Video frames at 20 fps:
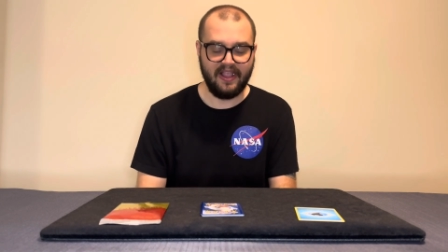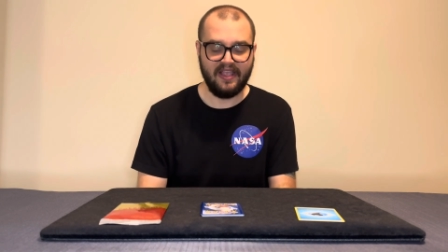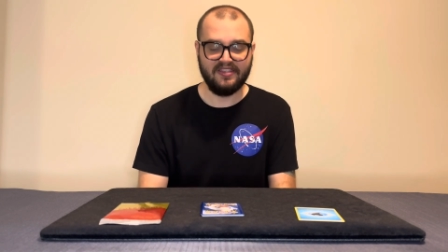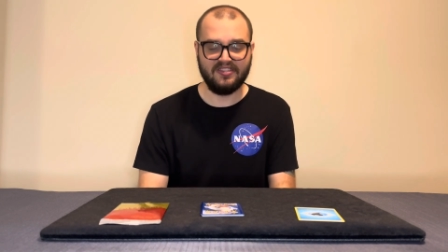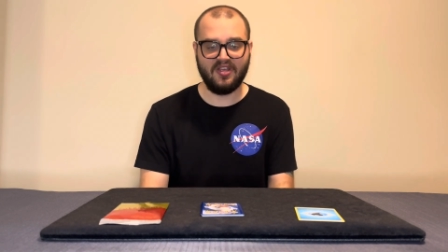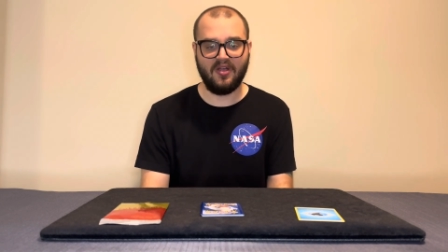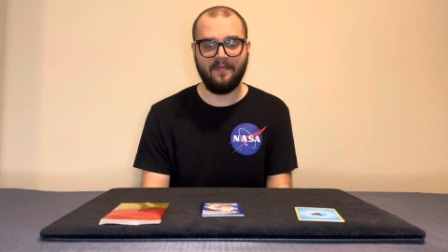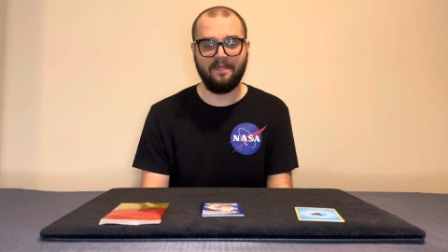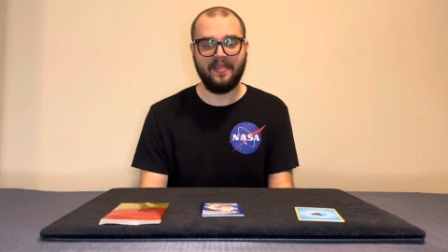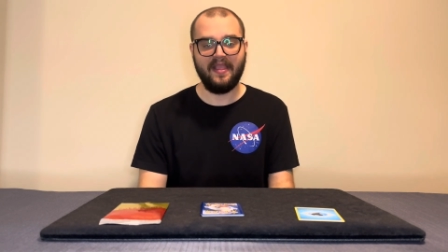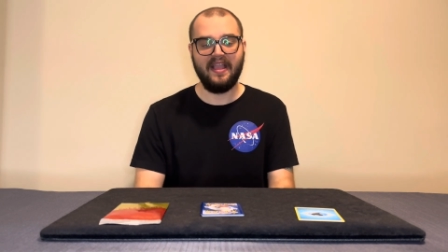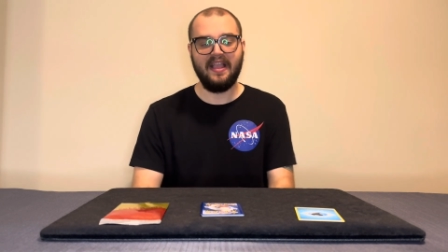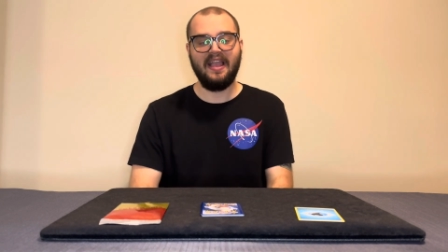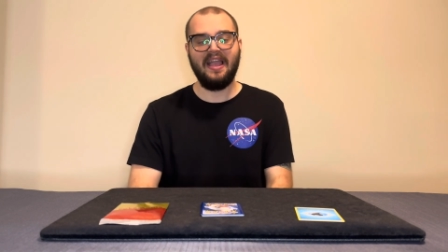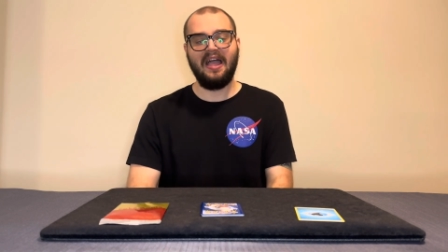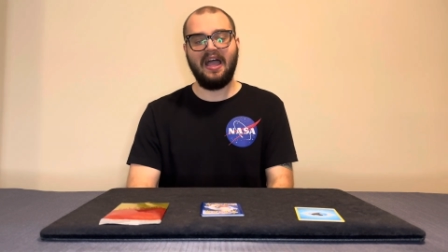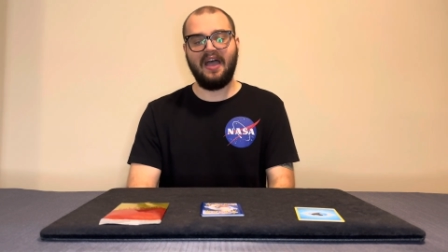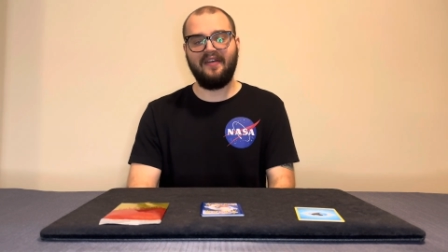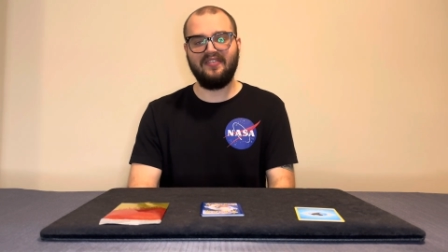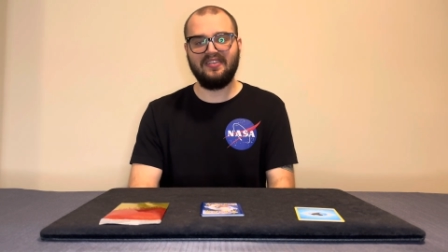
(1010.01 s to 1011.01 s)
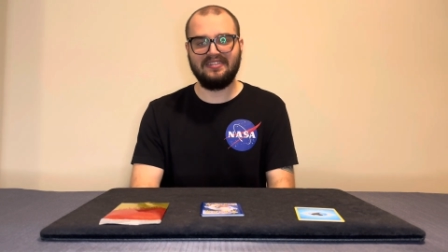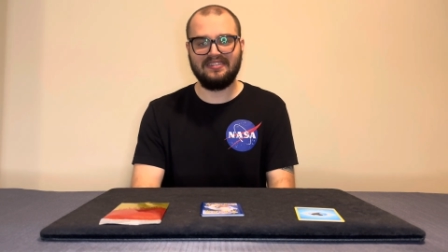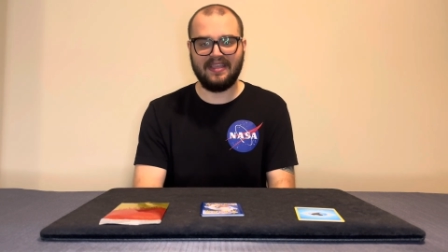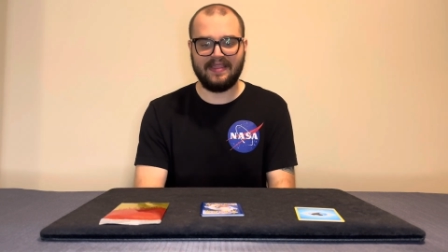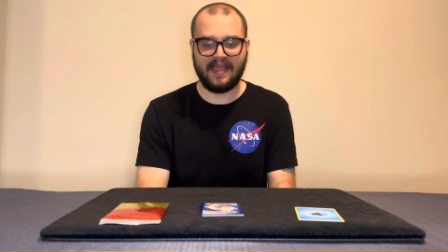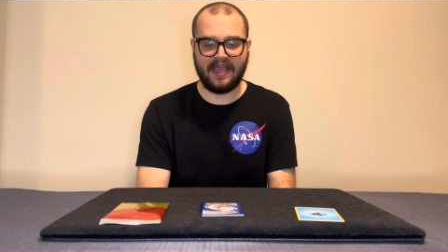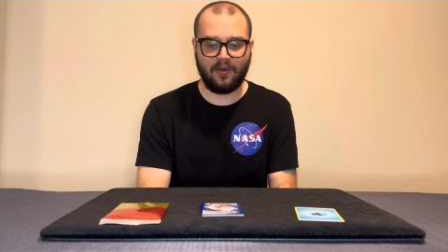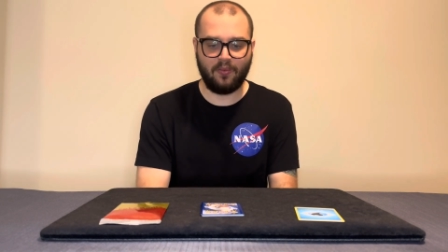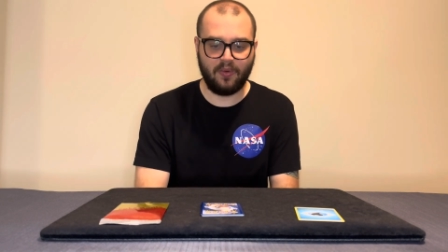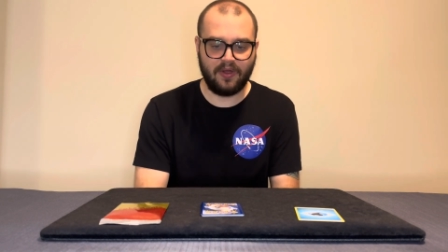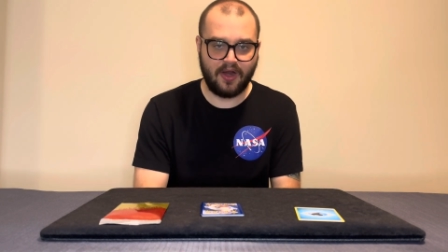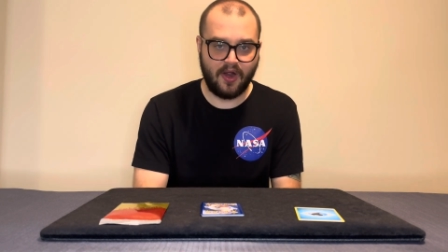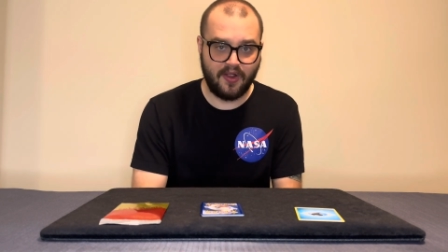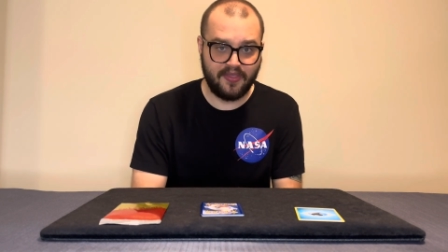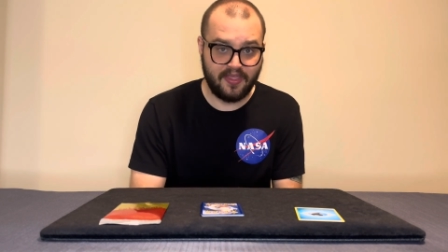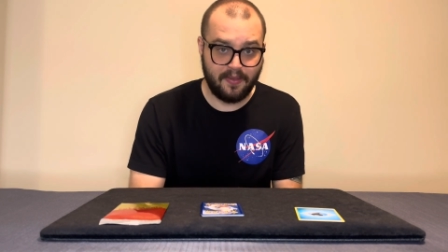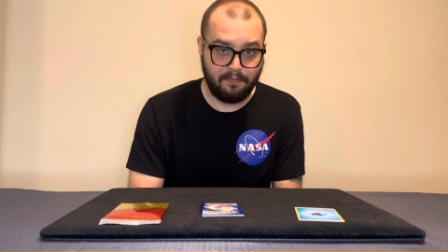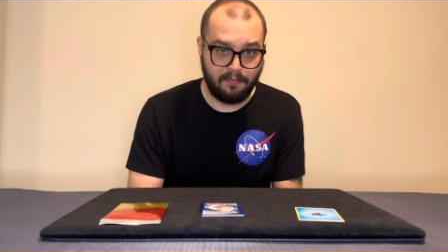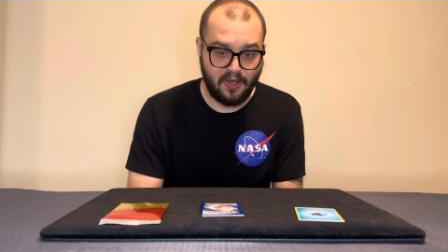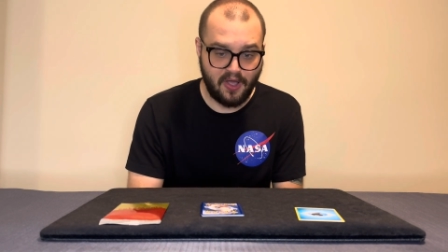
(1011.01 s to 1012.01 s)
So having said that, what are
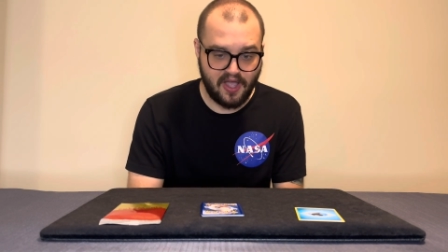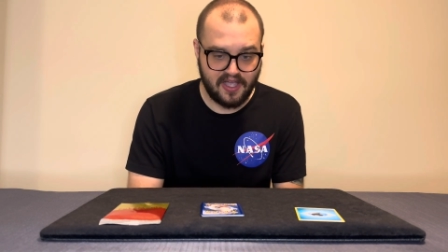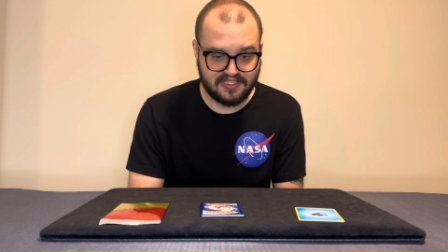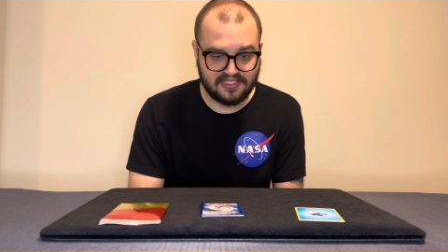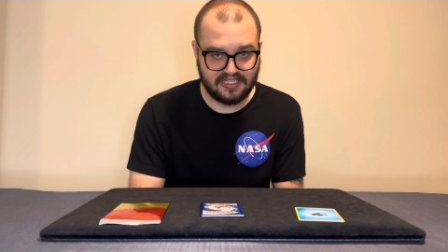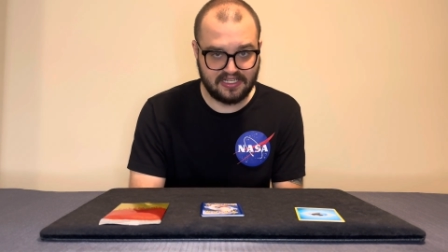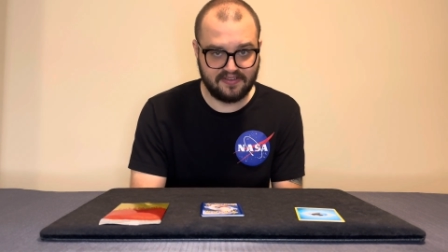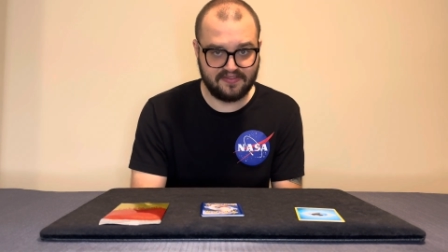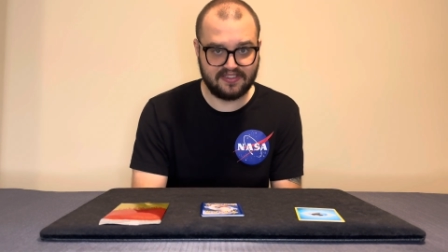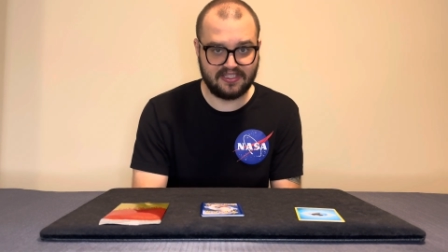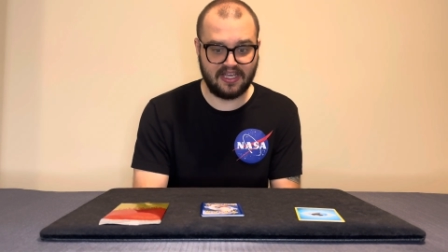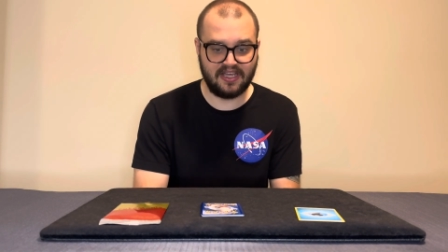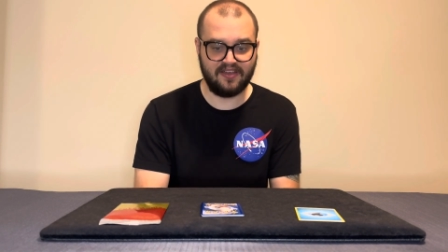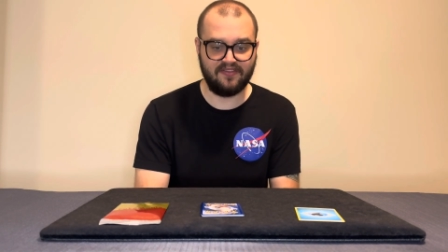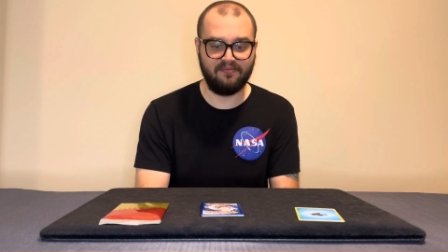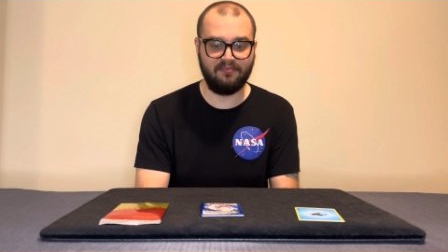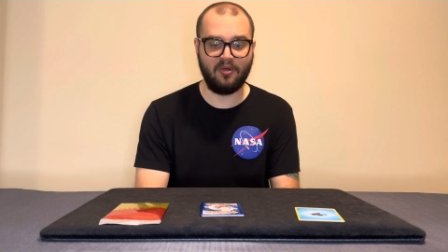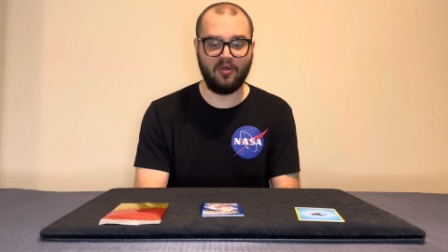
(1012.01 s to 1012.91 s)
the positives of